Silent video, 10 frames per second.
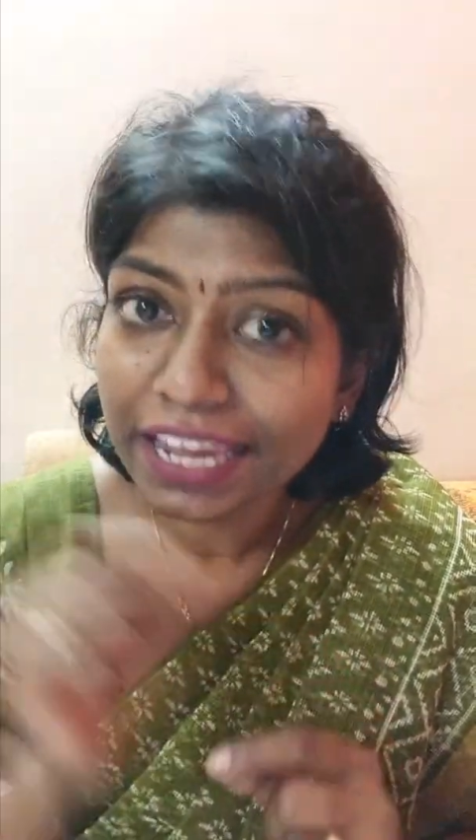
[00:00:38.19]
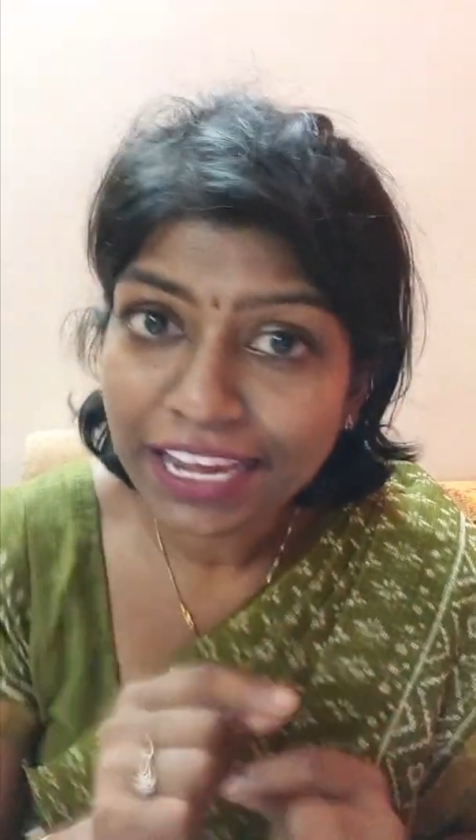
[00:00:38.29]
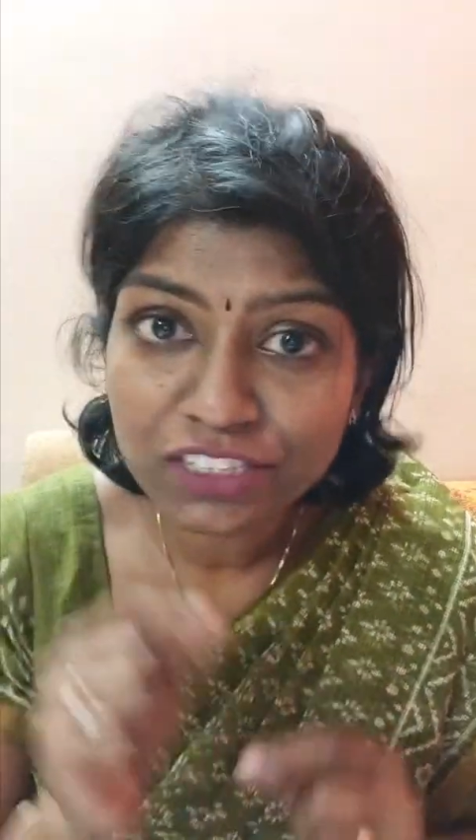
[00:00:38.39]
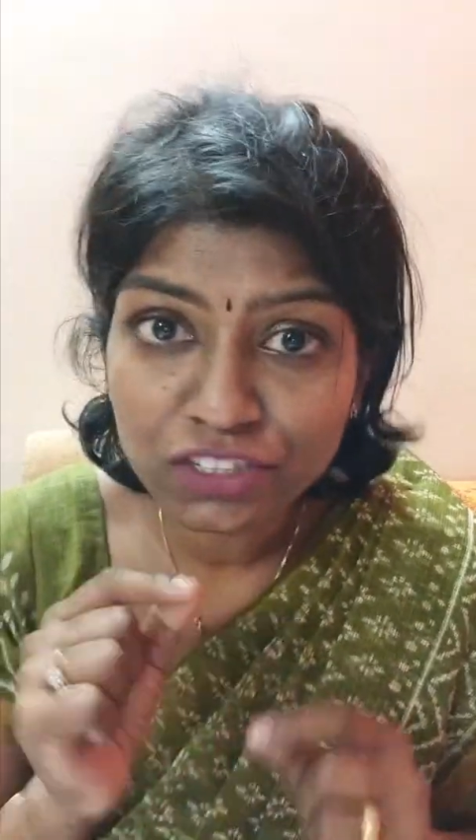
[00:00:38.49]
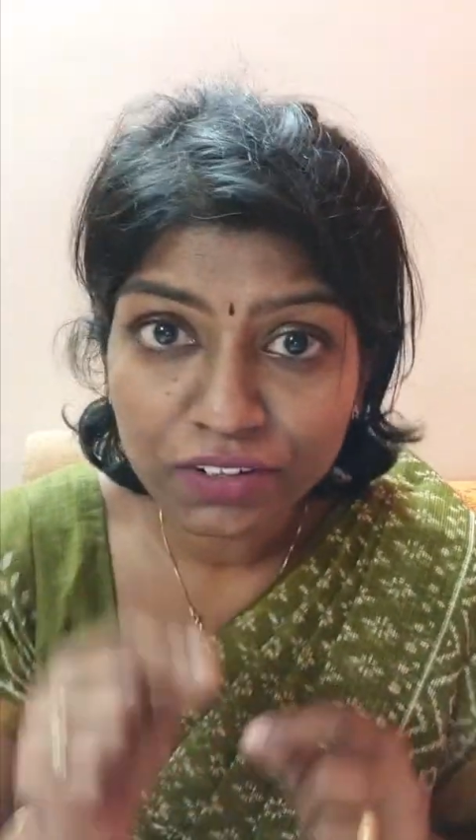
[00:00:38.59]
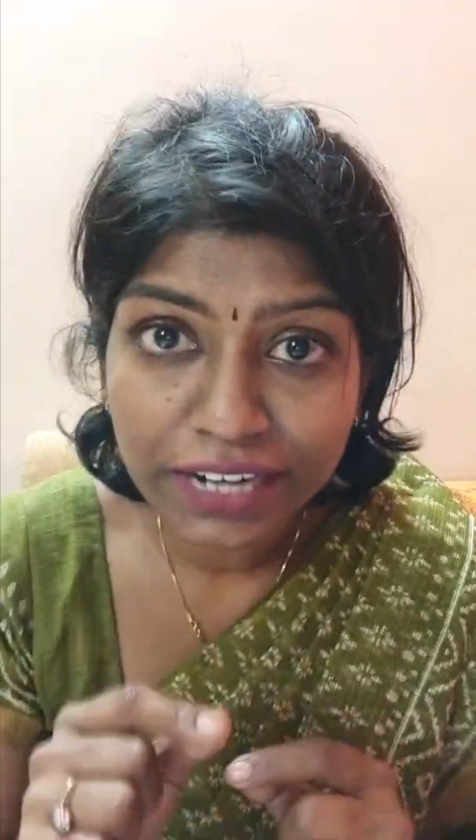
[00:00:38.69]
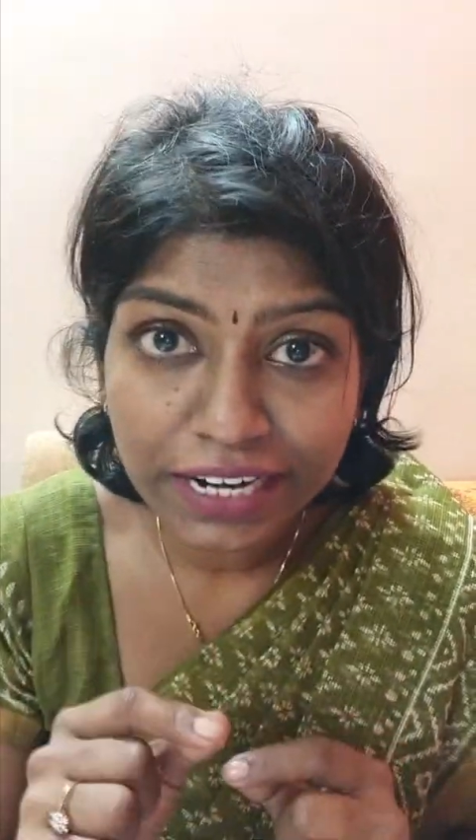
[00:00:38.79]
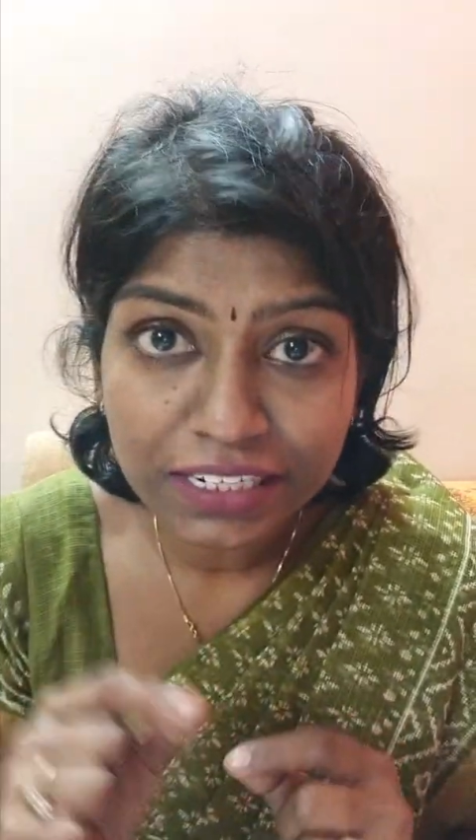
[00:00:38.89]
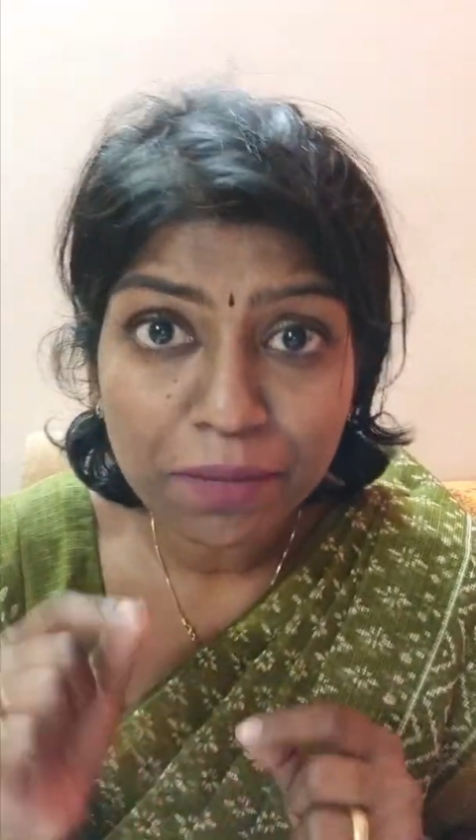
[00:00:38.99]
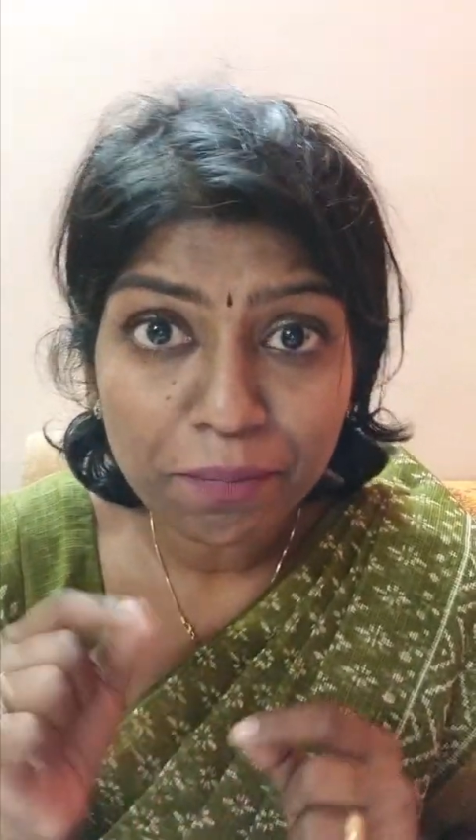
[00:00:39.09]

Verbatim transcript: Age-related